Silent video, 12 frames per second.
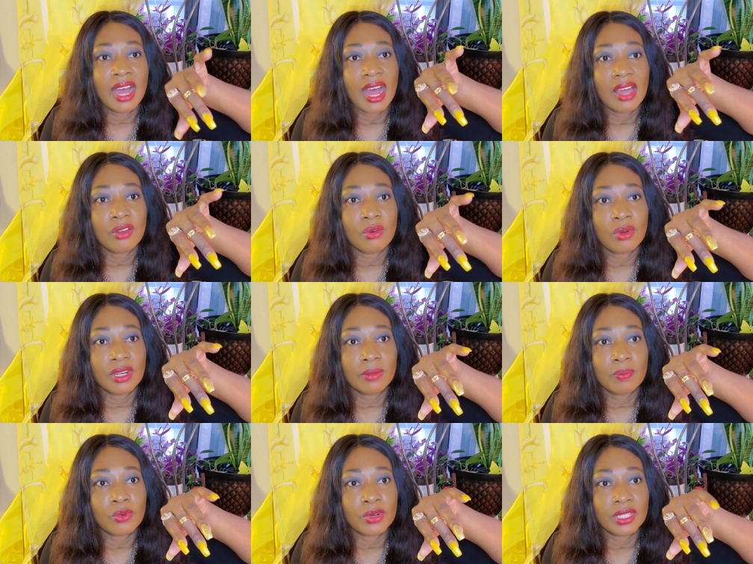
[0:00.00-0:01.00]
I don't want
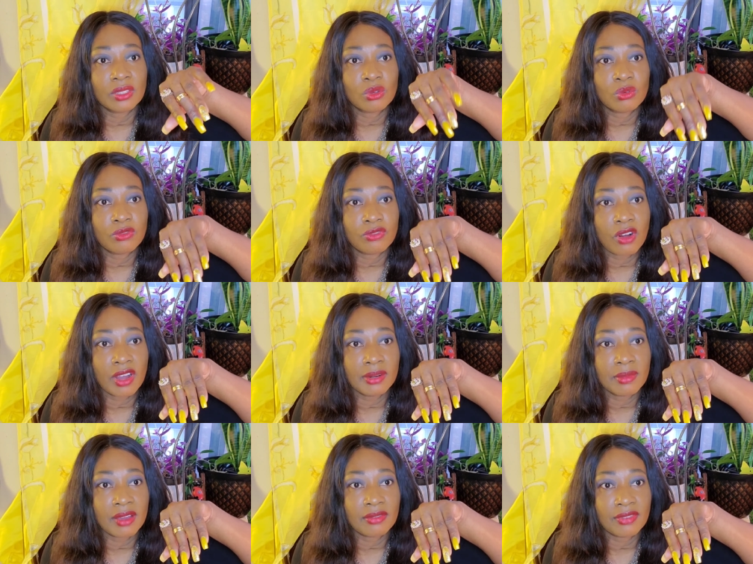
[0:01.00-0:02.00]
to put it too far
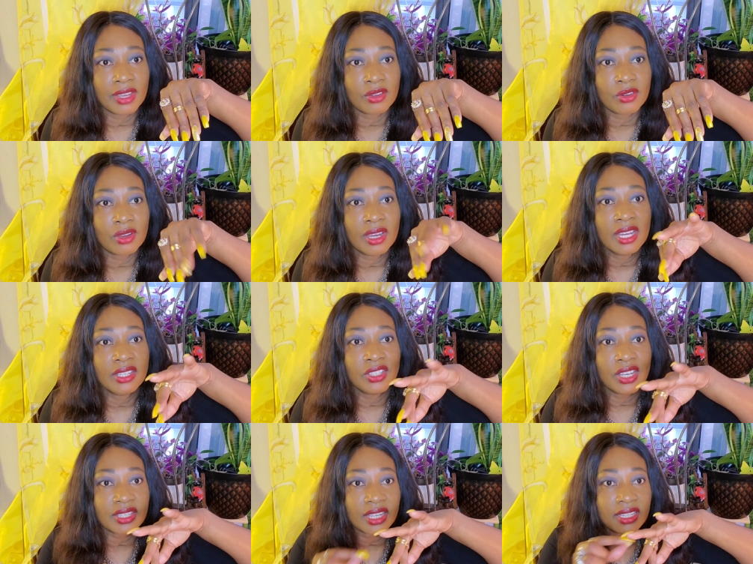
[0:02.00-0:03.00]
in my finger
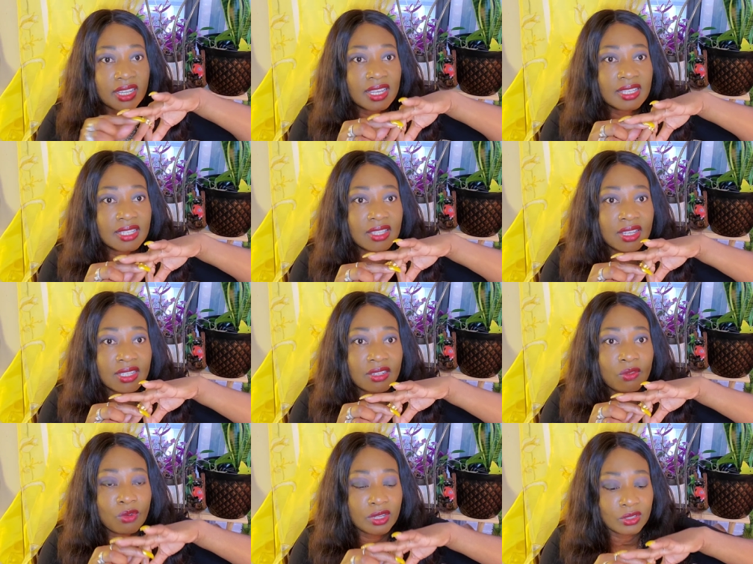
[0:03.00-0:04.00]
just in case it
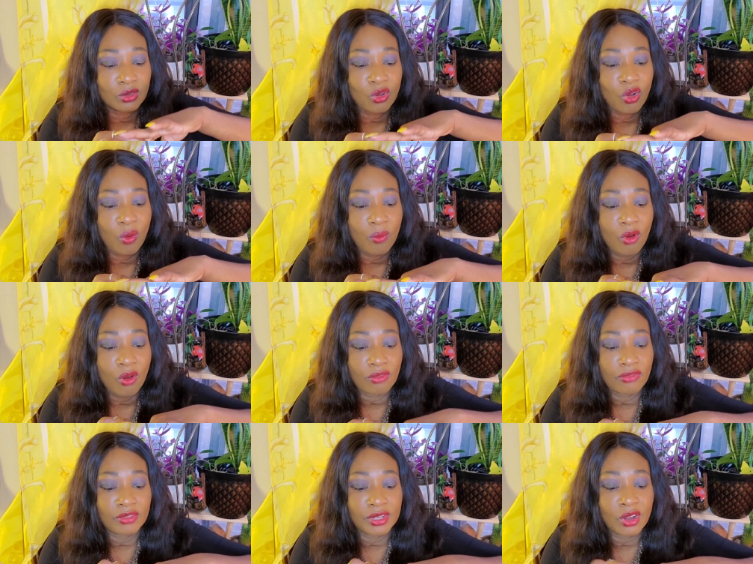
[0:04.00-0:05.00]
doesn't want to come
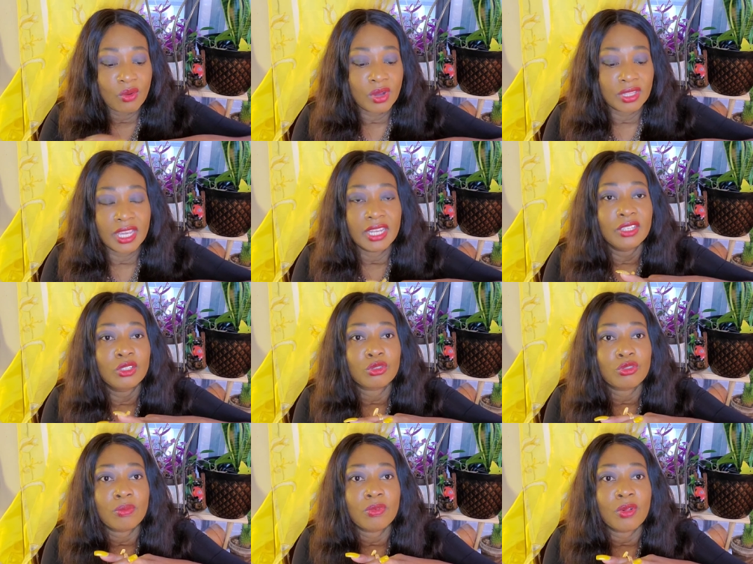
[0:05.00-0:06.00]
off we don't want any
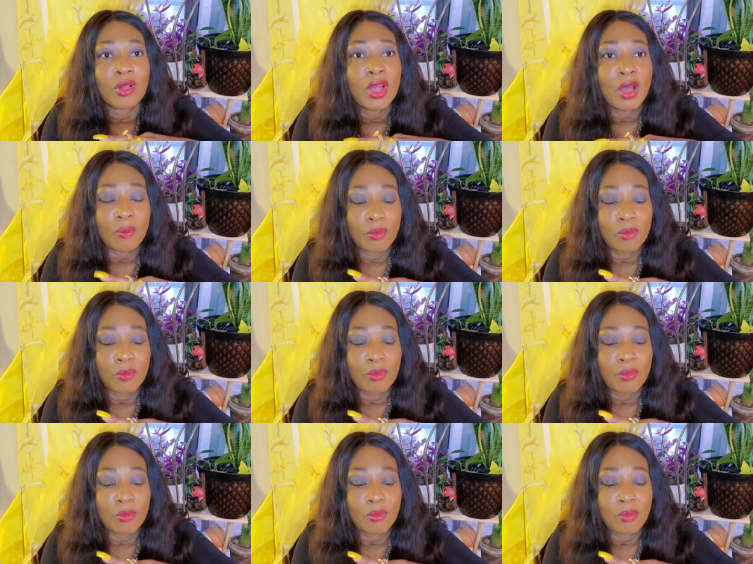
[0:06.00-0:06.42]
trouble